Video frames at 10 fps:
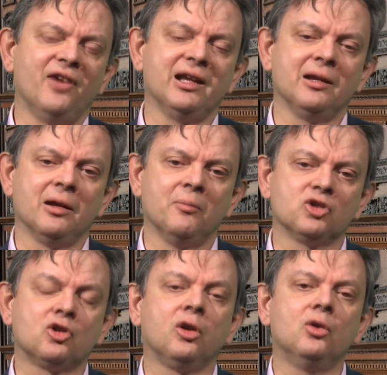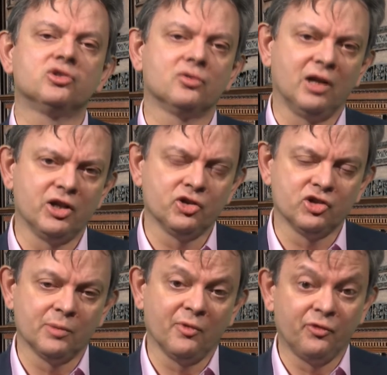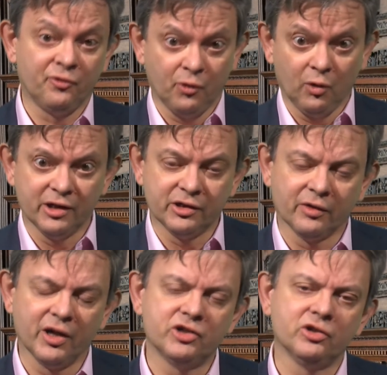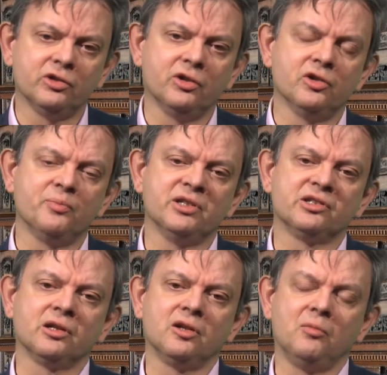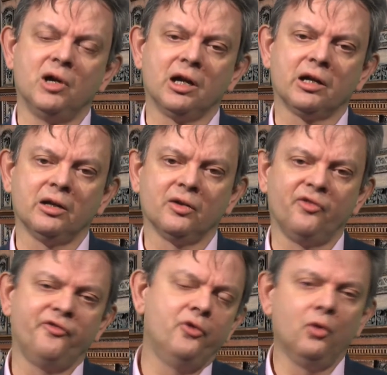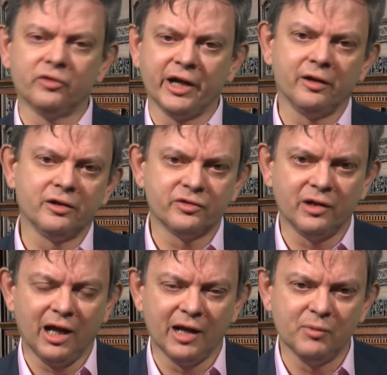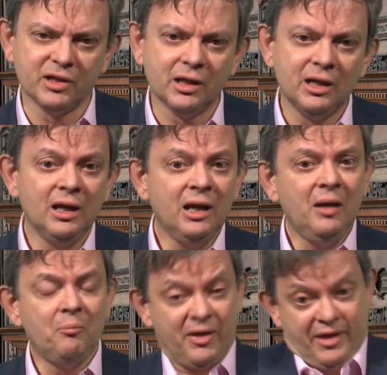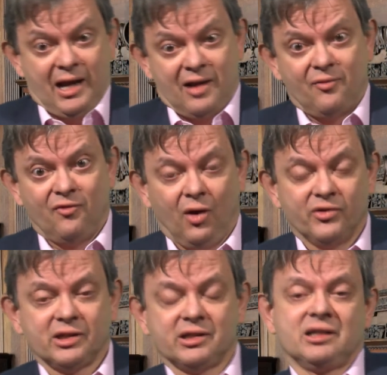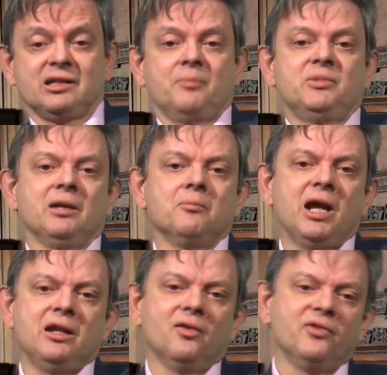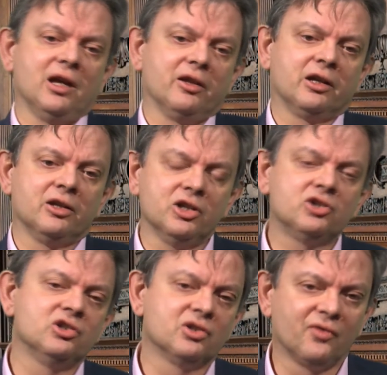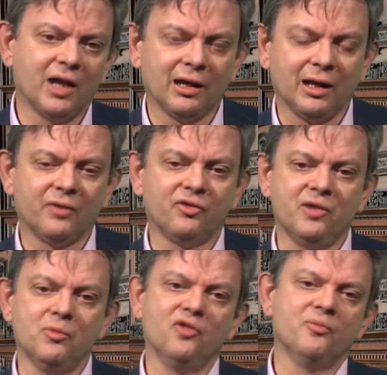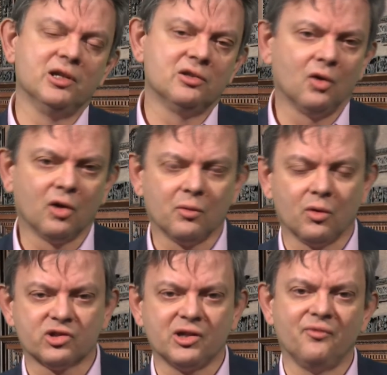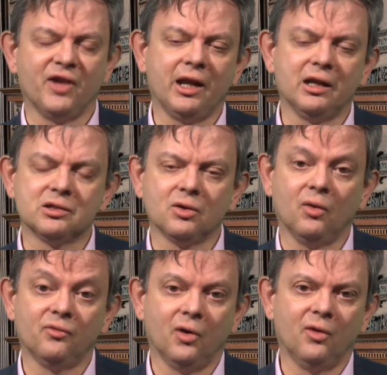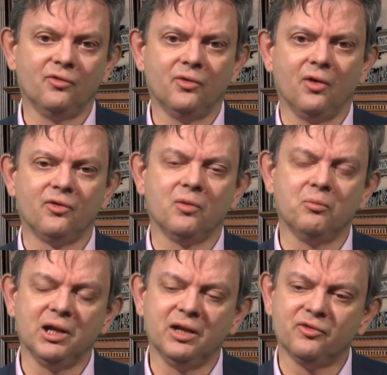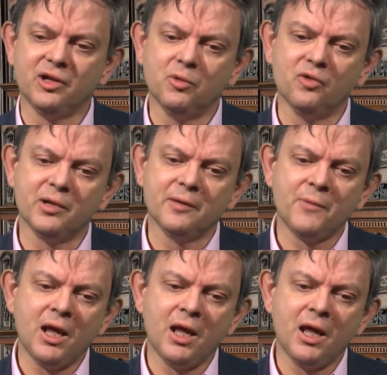very much closer relationship of full integration to the European single market, of full regulatory alignment, but then it involves us accepting many of the other conditions of that, like free movement or some variant of completely free movement.